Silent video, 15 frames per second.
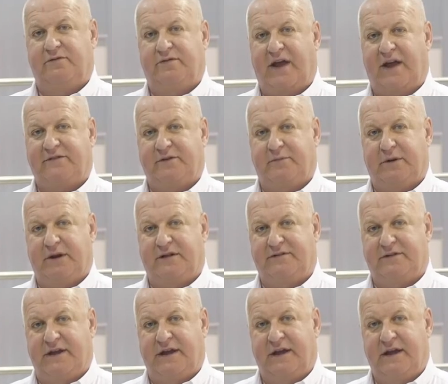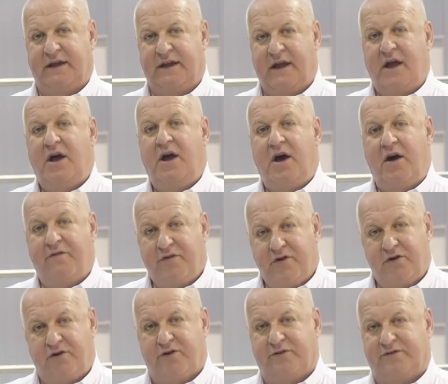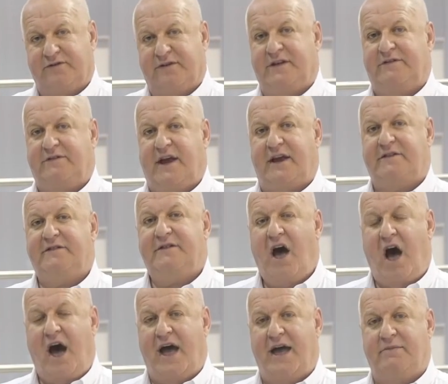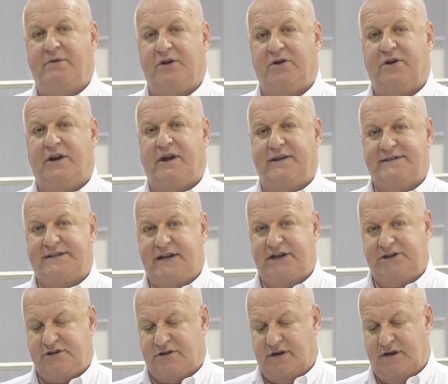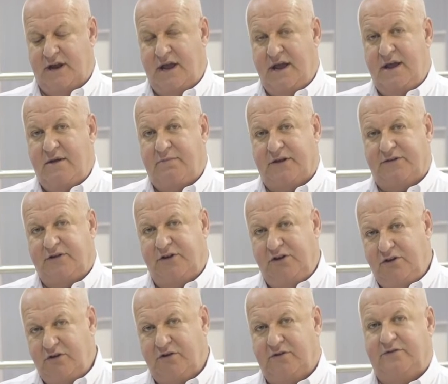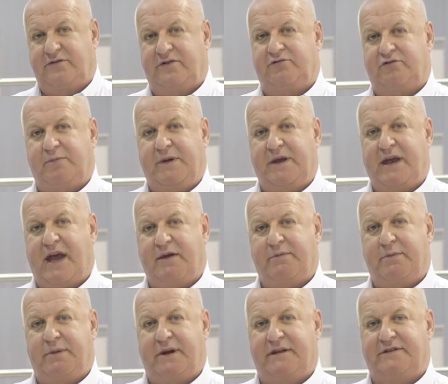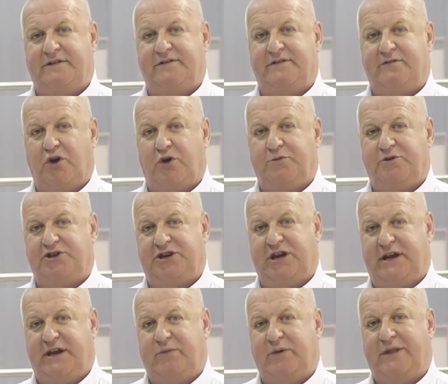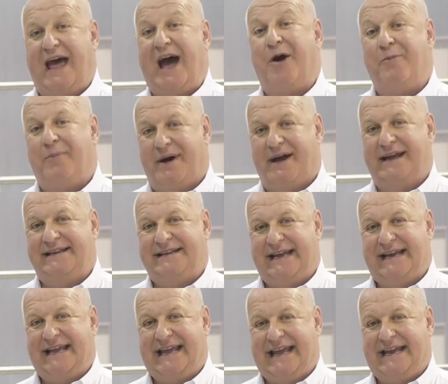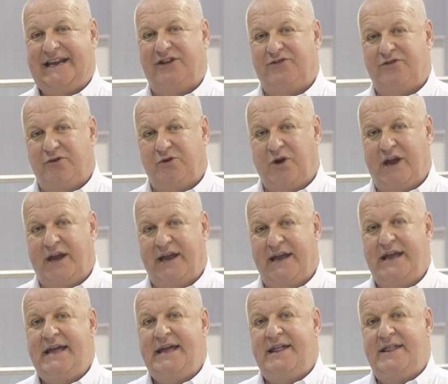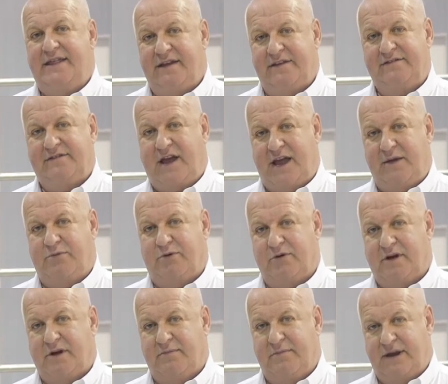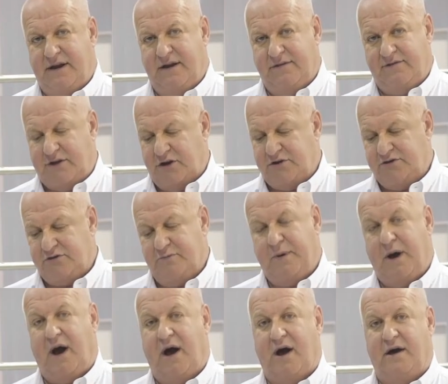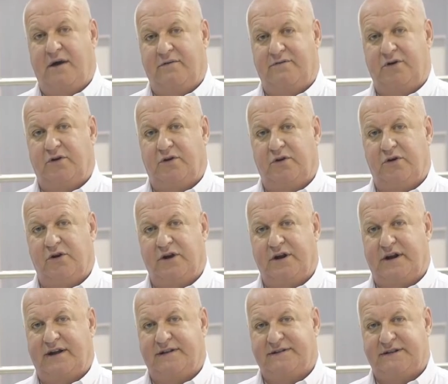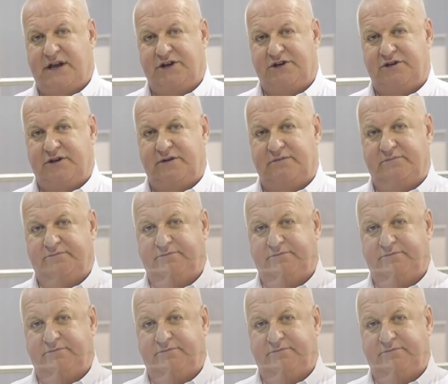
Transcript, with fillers: flexibility. Of course, this takes time and organization, but to use the stripping capabilities of your machine without buying dedicated tooling, this table can be an essential part of your organization.